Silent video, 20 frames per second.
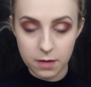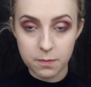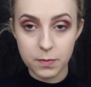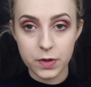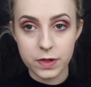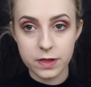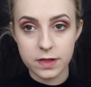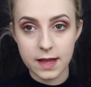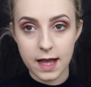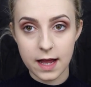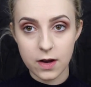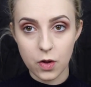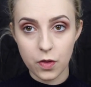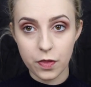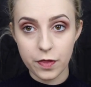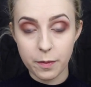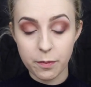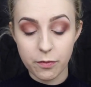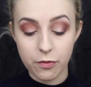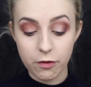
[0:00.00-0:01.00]
Put that
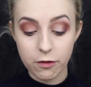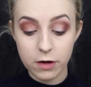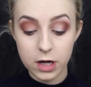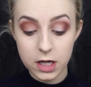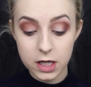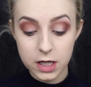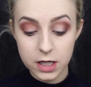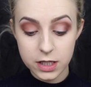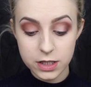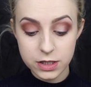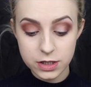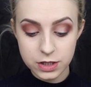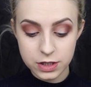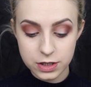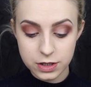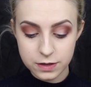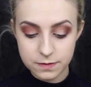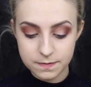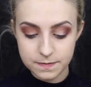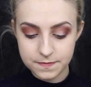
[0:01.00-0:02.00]
on the
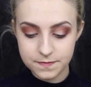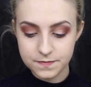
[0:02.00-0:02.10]
brush.